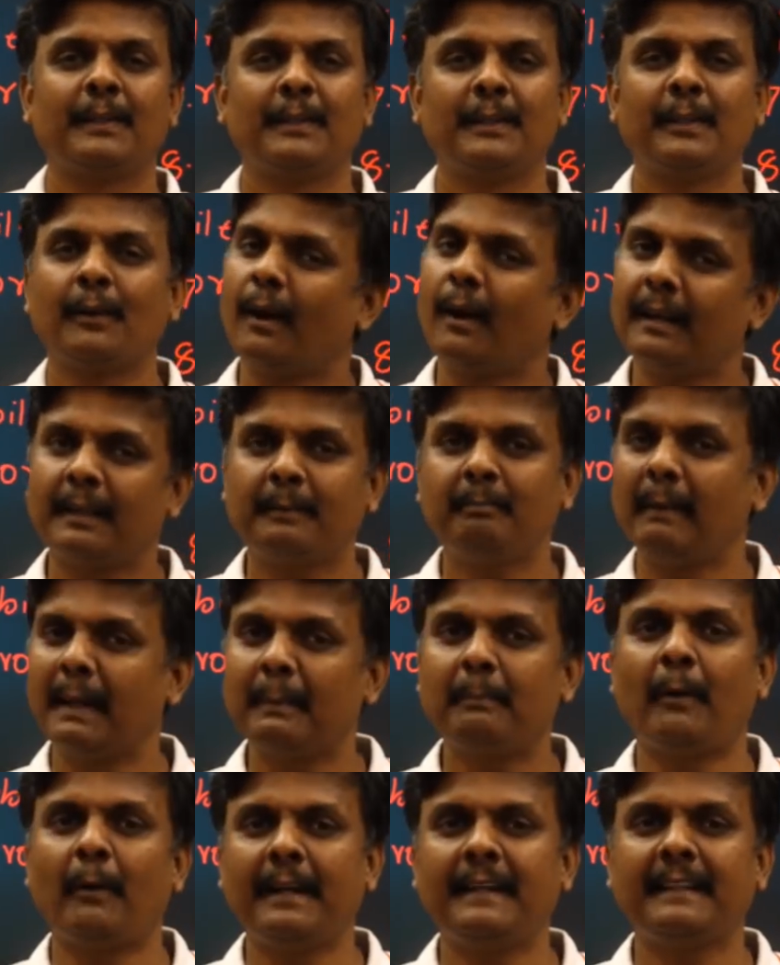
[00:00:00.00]
you got my
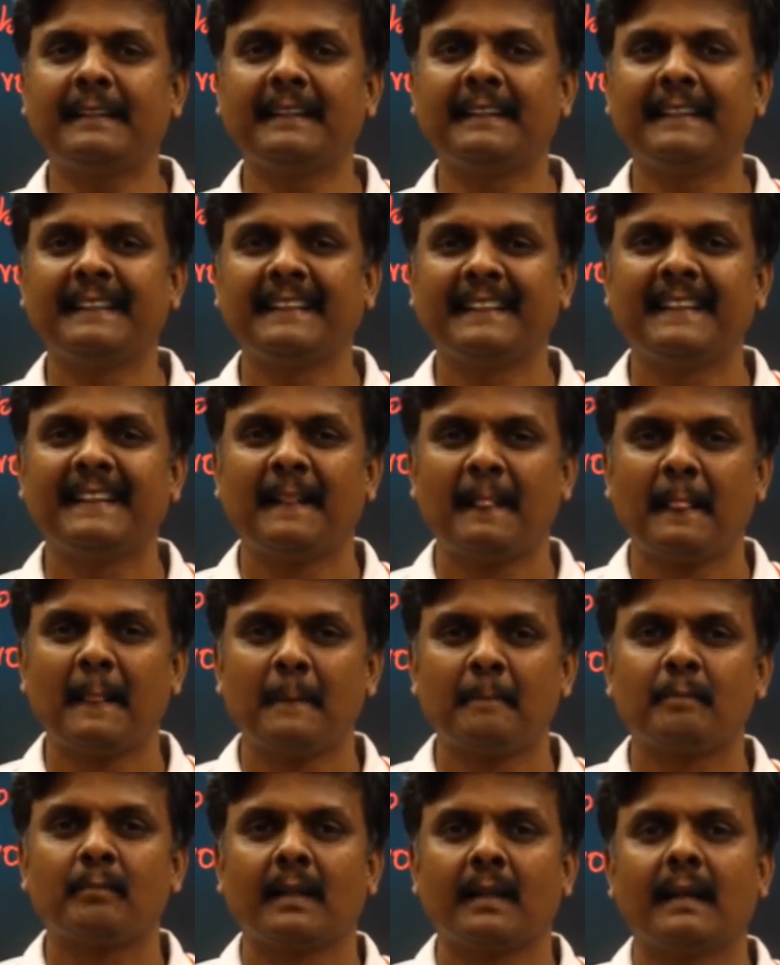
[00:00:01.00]
point
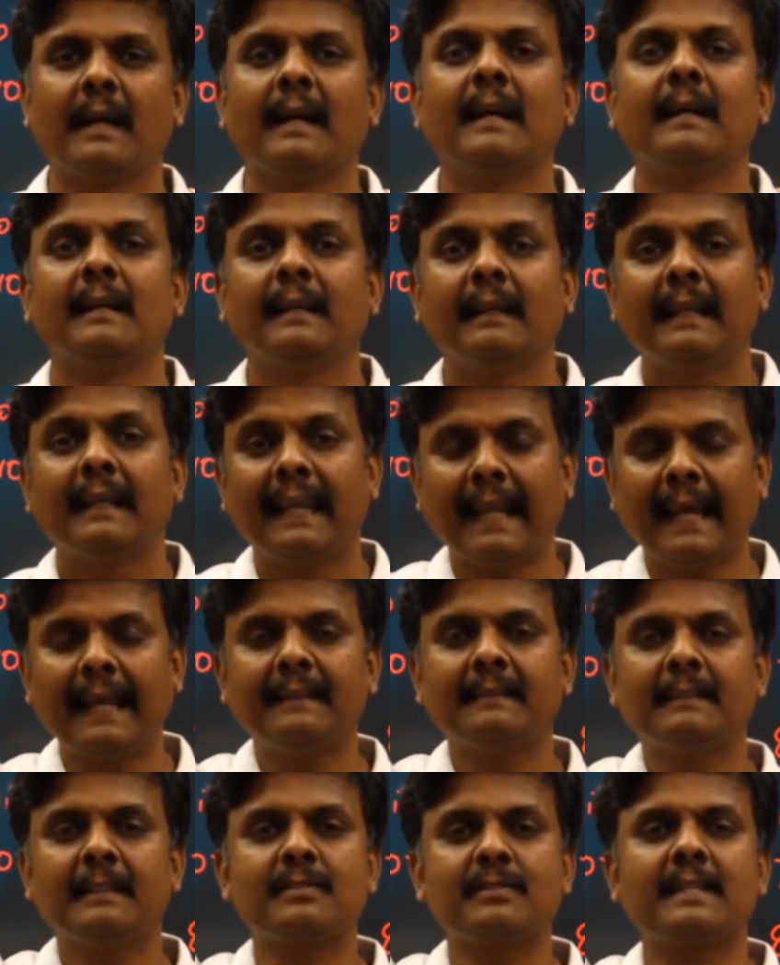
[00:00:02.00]
like
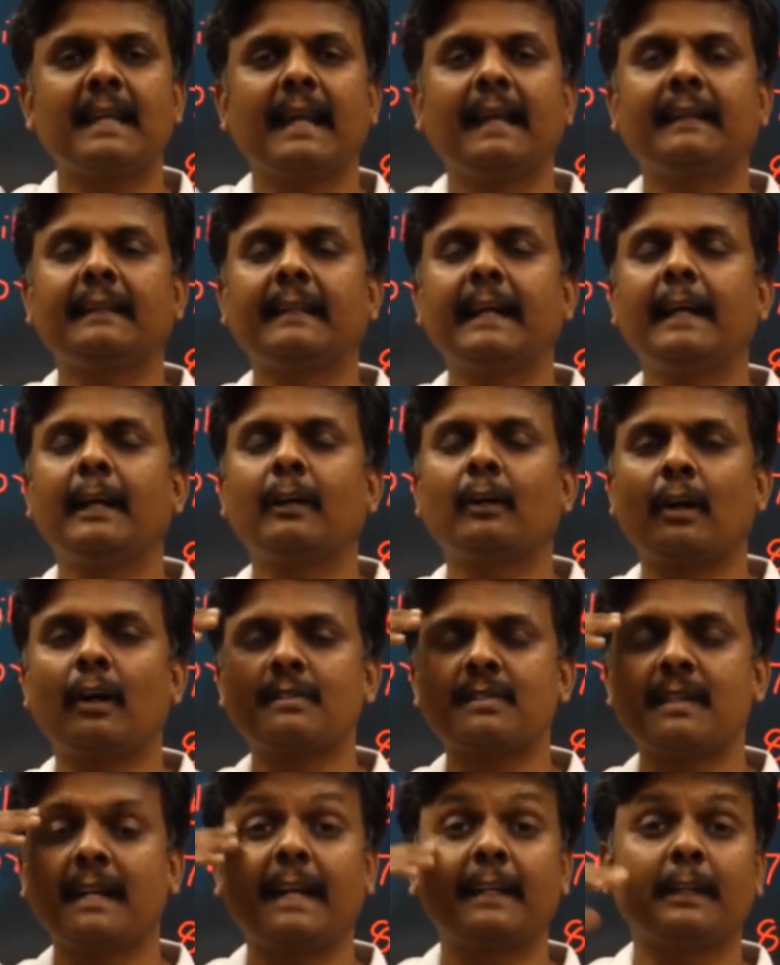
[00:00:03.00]
this the entire
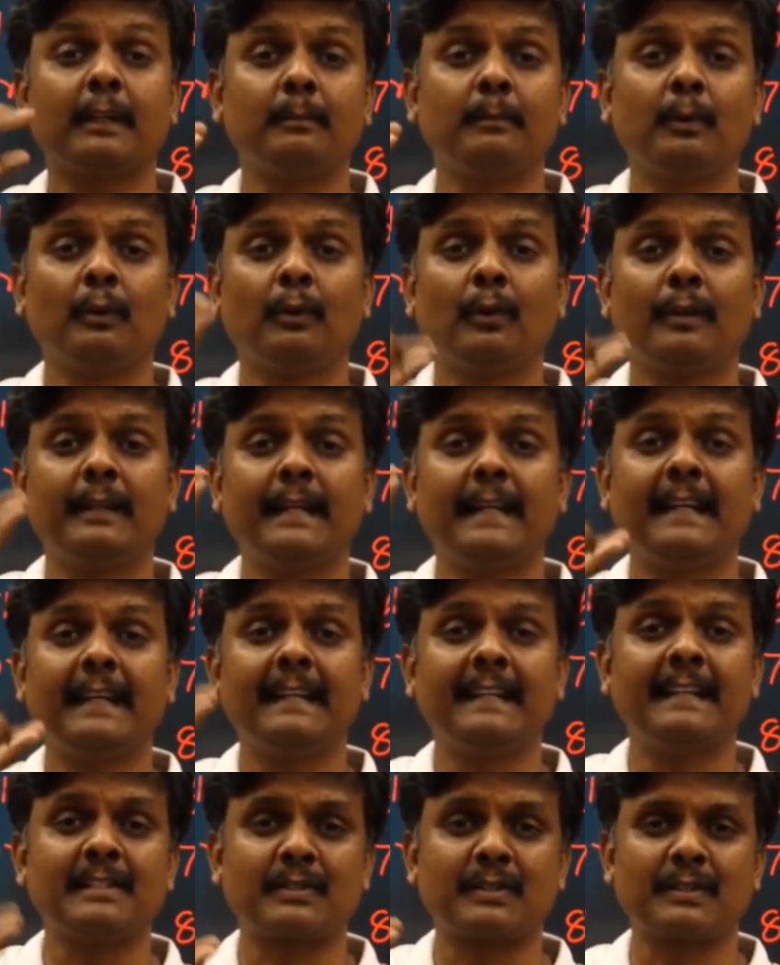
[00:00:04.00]
grocery item you don't need a
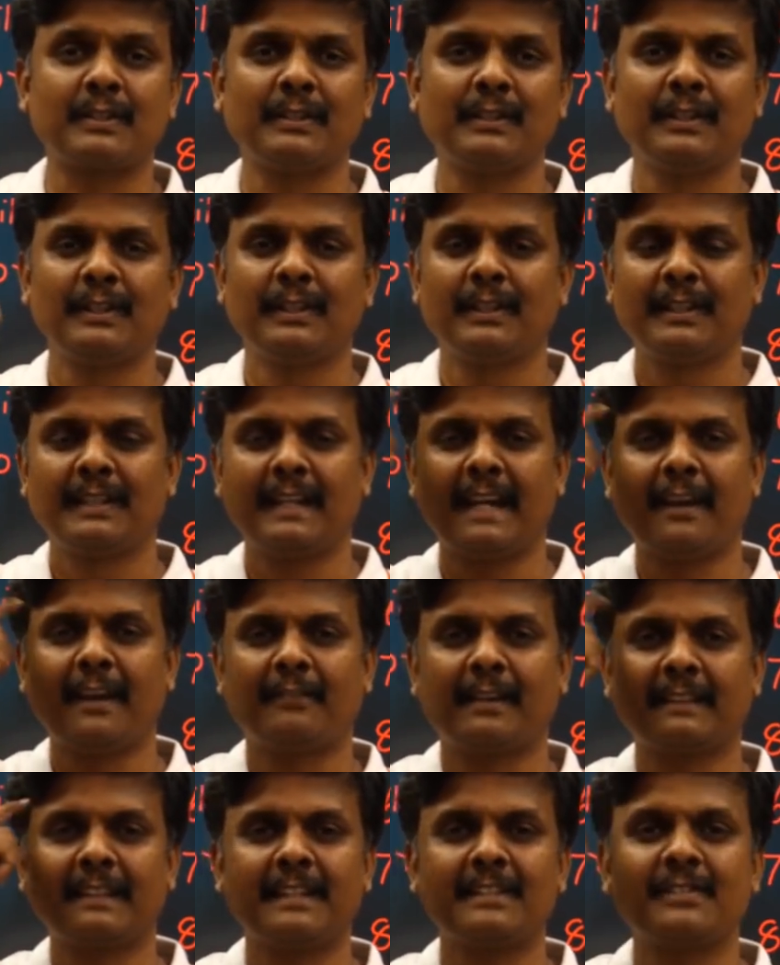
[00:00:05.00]
list
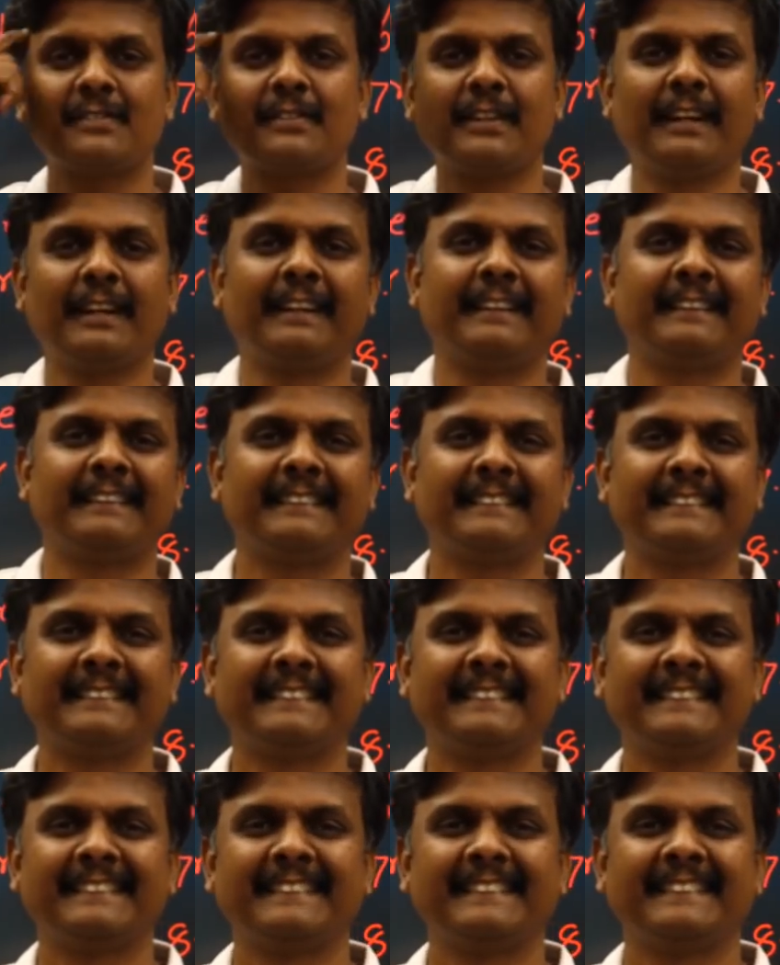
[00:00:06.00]
everything is here
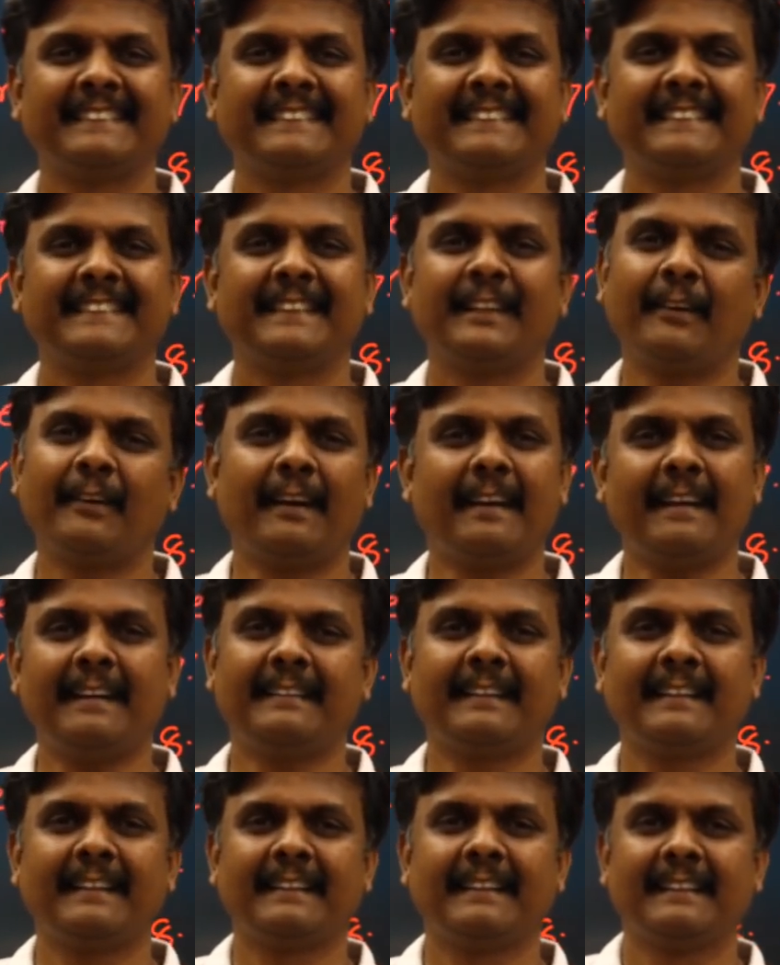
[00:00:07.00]
you got it
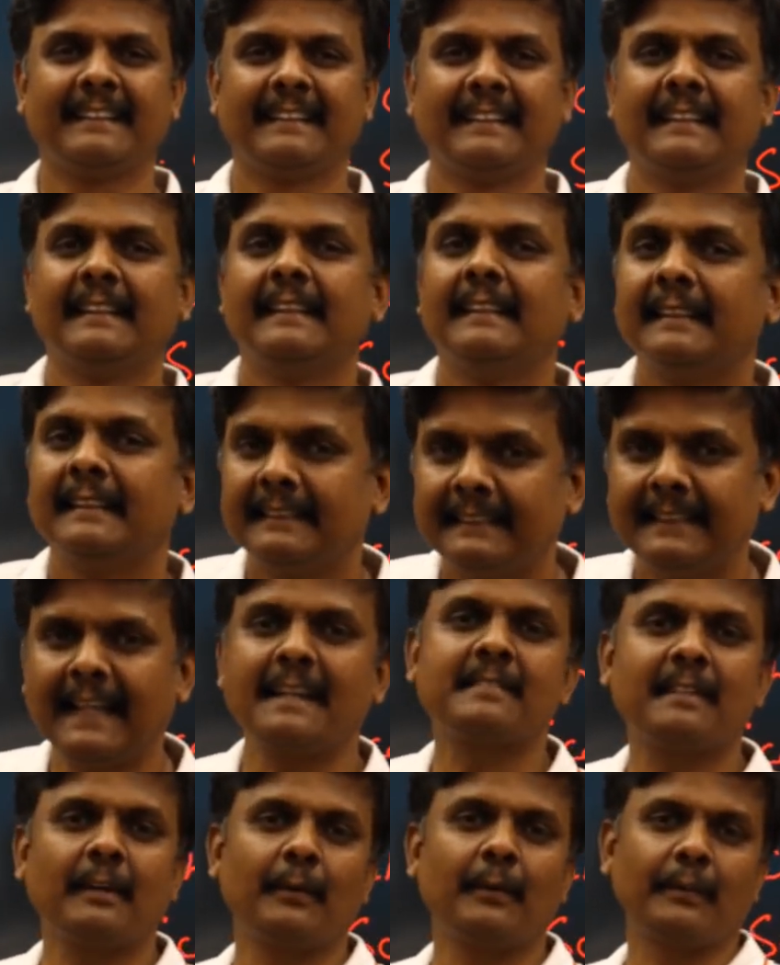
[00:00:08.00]

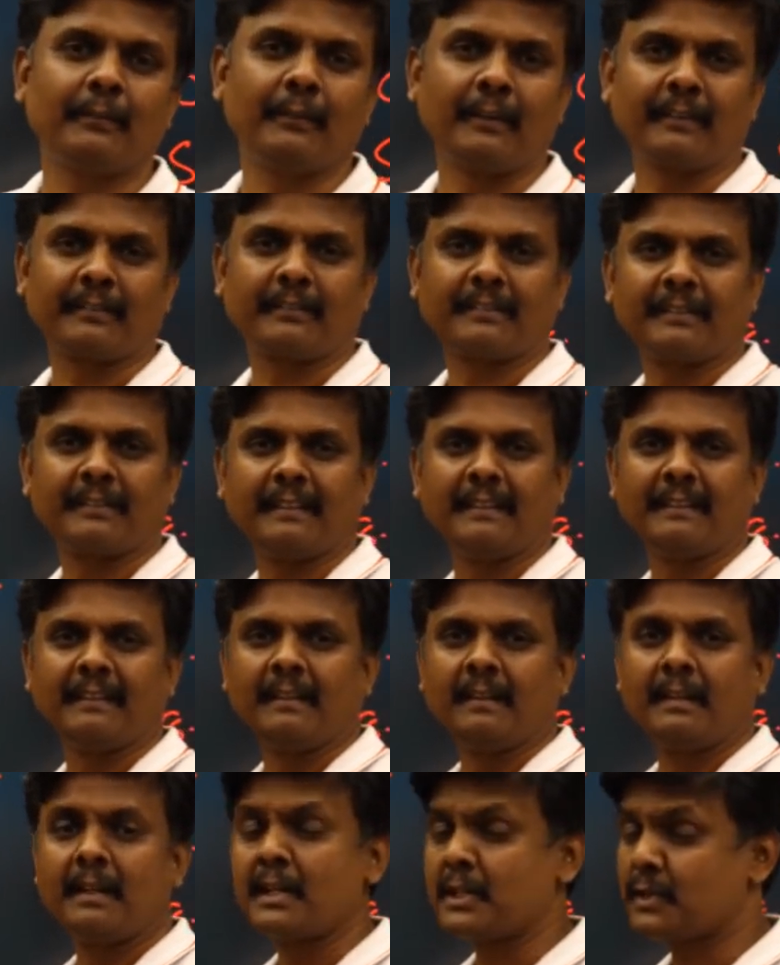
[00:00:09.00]
that's how it works
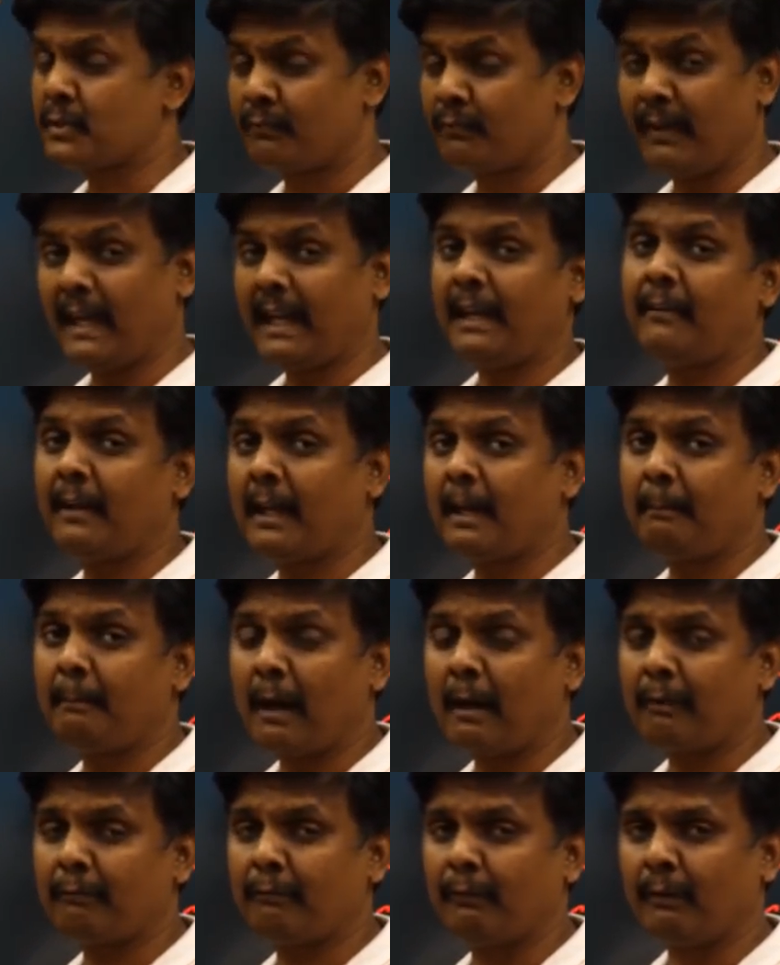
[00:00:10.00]
it's very, very
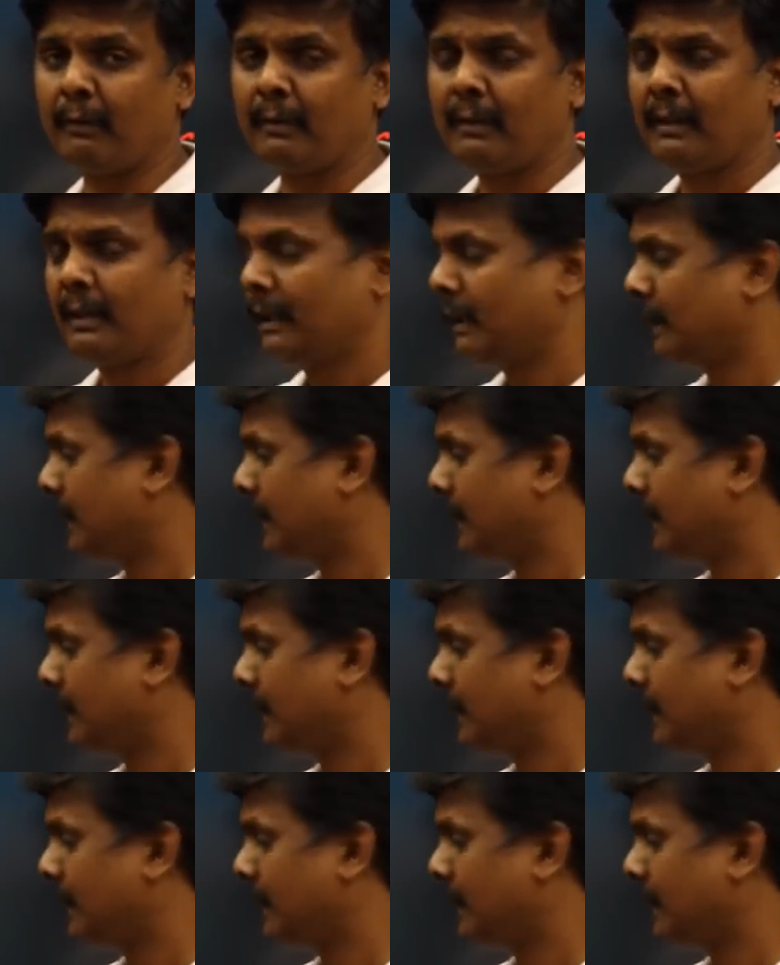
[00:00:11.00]
powerful.